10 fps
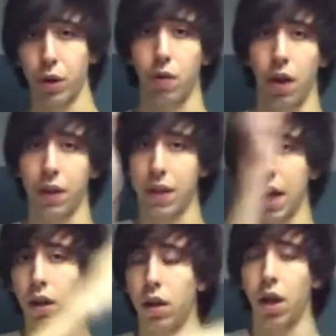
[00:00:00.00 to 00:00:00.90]
strength
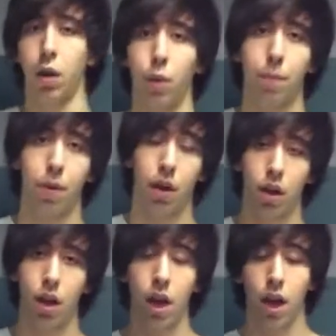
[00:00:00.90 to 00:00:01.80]
10 line
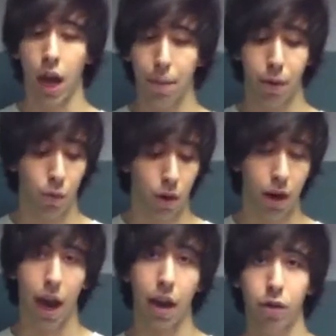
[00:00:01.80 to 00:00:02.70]
weapon, AP
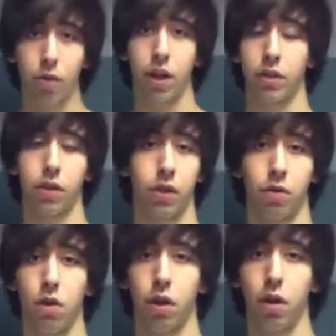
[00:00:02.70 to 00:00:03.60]
1, and their Tesla
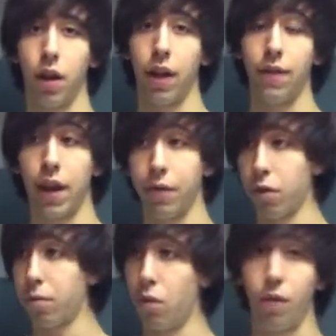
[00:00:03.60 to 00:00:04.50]
Destructor, even
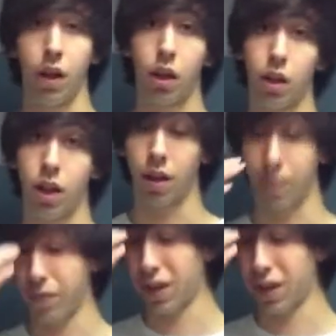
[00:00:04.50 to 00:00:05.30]
after moving, like,